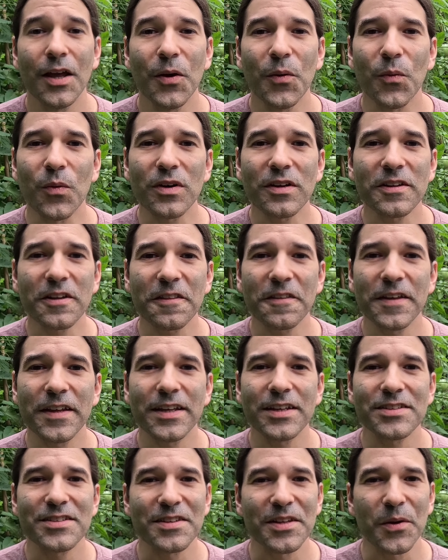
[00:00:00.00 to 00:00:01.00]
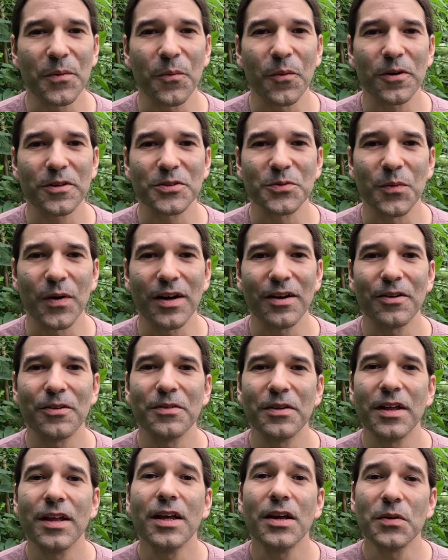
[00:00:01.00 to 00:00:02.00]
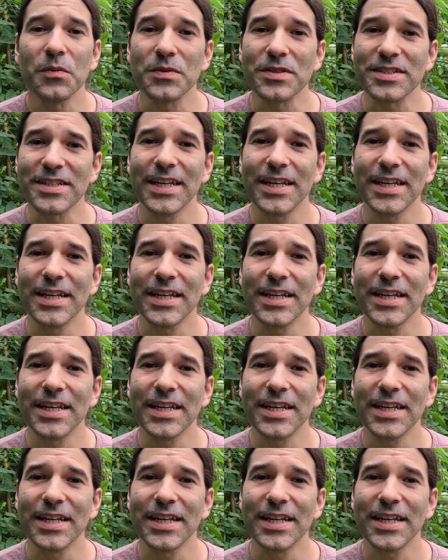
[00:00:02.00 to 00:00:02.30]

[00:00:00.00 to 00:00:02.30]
One of the things that worked well was